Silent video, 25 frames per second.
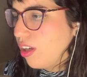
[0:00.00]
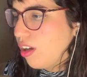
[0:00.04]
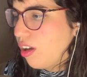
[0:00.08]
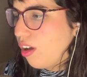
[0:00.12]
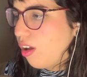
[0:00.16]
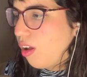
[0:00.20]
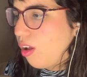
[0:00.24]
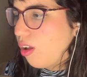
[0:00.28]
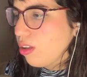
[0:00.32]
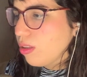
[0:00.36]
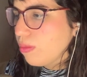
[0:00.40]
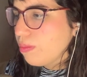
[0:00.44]

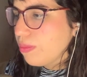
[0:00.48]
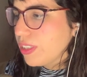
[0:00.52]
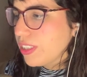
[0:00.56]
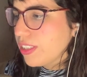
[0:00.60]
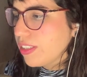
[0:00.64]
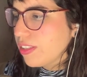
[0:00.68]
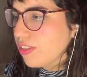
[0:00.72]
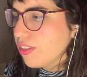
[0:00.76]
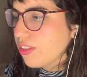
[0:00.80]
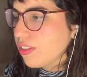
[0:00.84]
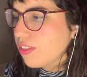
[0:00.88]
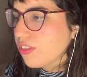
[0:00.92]
All
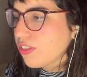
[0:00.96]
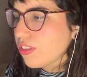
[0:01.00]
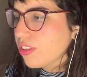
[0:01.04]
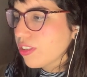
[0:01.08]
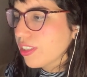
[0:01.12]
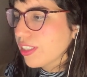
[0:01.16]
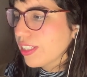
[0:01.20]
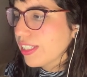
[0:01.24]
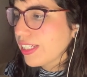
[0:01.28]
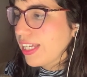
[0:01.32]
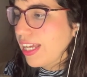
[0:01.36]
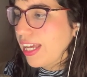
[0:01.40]
visitors
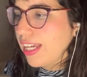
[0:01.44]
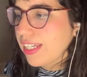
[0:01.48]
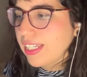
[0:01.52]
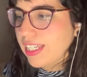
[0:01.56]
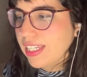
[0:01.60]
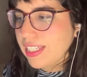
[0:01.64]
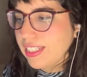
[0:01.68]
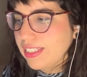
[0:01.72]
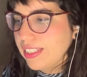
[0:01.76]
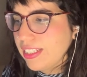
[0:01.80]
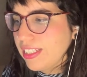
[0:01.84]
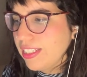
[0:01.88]
can
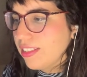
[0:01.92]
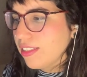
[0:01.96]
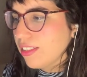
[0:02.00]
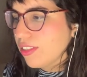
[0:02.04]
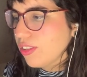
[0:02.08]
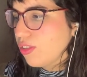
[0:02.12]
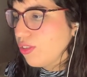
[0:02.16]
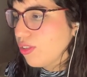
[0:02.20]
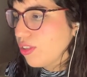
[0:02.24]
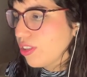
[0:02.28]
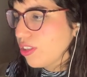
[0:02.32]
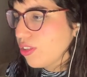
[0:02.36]
edit.
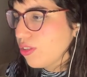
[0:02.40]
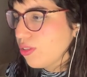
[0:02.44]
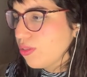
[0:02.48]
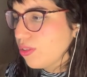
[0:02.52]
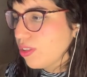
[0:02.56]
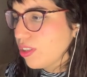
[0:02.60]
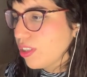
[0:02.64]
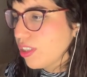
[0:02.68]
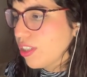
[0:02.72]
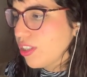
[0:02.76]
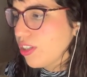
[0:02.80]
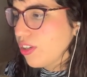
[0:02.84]
You can
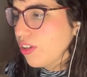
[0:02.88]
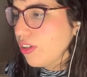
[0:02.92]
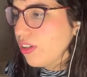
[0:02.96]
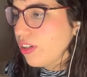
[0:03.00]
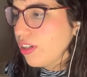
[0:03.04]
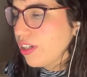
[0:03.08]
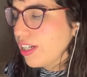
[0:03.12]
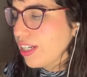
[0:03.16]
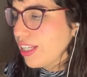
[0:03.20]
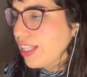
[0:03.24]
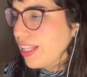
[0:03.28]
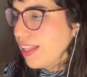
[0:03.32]
choose here
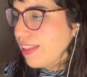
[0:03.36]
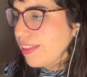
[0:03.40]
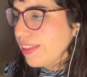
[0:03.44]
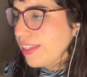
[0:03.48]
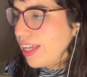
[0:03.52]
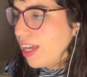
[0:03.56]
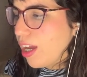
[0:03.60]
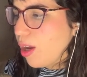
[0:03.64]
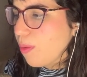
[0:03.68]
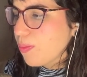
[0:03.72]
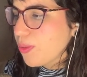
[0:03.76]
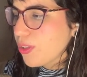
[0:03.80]

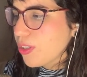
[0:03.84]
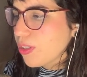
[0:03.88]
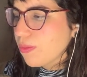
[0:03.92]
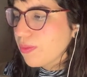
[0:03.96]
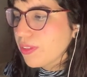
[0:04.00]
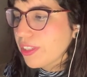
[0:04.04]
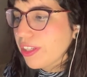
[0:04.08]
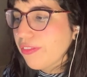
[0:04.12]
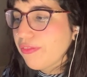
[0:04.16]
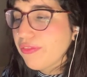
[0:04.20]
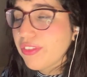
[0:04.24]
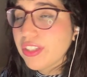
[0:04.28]
the option
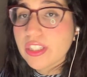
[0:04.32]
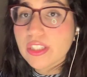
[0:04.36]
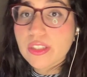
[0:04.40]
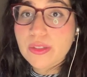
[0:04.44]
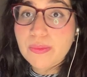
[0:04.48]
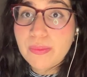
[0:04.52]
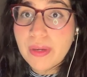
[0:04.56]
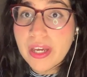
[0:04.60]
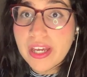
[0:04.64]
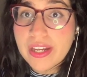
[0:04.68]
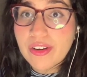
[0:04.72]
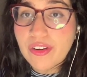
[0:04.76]
that fits
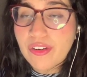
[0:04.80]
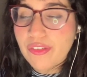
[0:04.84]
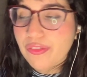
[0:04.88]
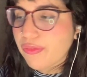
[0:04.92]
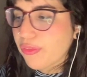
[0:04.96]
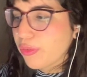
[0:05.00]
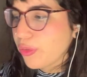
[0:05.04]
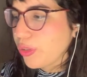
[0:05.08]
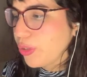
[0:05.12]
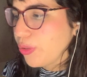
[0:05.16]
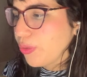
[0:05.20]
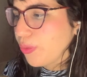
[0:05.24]
better
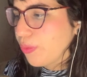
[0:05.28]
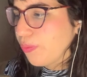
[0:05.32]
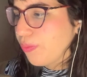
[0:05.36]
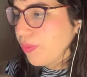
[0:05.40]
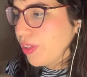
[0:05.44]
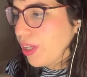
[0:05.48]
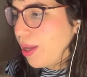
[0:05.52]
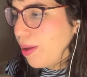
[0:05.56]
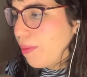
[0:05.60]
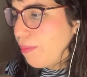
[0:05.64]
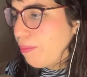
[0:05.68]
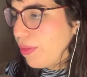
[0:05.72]
for you.
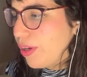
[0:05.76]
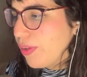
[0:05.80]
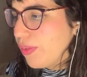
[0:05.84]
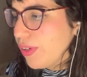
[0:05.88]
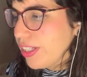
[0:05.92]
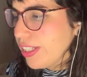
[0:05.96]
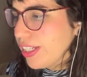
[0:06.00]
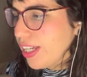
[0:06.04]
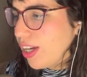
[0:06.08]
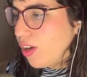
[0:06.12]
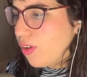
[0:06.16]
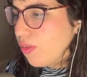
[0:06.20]
But
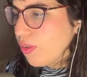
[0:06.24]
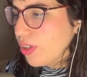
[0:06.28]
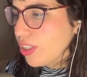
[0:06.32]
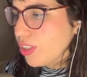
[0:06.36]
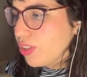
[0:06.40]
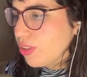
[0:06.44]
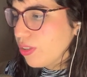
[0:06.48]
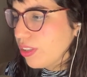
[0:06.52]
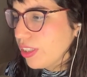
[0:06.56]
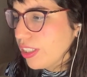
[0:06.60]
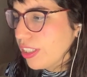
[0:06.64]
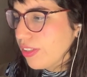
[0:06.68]
right now I'm going
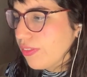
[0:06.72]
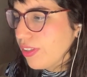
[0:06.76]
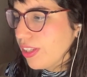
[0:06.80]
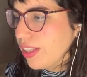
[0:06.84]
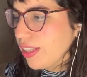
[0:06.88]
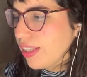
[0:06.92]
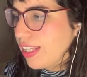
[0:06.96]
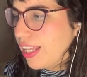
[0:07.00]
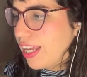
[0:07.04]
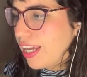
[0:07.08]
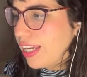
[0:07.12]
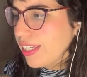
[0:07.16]
to leave it
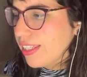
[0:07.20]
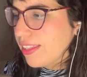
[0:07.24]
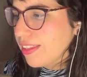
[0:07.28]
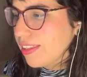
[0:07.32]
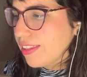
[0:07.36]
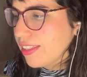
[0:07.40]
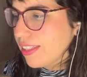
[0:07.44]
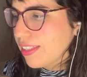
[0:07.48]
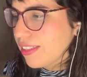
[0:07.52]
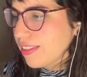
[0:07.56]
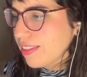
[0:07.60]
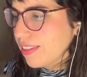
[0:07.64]
like
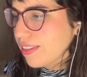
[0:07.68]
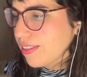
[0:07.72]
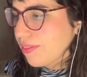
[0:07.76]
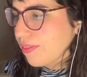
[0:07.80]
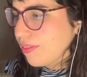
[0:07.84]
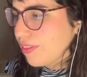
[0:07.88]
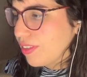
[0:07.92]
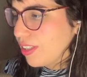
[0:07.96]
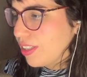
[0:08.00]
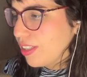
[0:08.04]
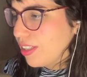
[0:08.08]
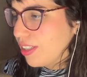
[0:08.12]
this.
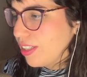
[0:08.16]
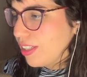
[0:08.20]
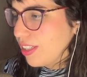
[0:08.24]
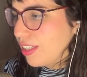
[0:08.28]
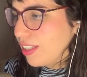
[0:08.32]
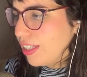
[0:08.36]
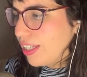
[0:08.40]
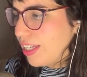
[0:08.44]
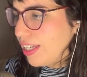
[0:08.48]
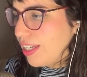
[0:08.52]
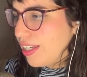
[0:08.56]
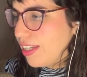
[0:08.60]

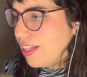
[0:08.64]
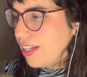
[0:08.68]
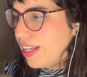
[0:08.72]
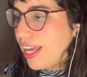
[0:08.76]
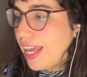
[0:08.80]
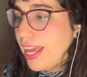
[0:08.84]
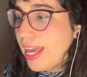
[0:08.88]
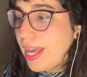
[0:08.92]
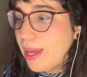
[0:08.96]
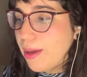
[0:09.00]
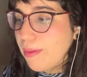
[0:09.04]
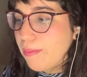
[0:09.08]
And
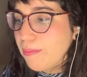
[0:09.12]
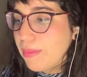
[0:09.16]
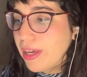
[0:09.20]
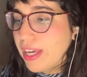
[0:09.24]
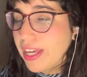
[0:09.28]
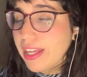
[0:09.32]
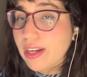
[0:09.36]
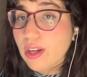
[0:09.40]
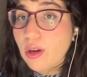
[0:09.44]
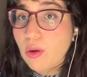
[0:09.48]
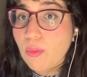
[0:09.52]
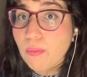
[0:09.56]

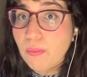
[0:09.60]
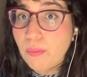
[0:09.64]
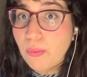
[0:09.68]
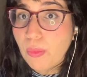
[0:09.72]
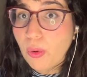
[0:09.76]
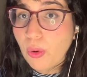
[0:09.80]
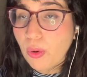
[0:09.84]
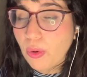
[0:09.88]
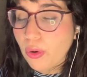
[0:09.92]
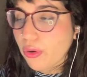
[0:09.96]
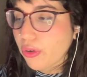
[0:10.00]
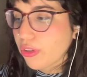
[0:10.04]
embed
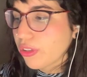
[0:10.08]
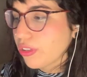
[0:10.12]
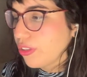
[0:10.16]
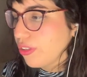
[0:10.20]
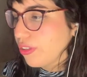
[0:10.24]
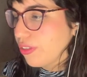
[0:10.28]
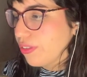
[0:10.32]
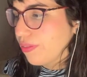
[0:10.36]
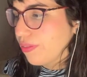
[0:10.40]
board.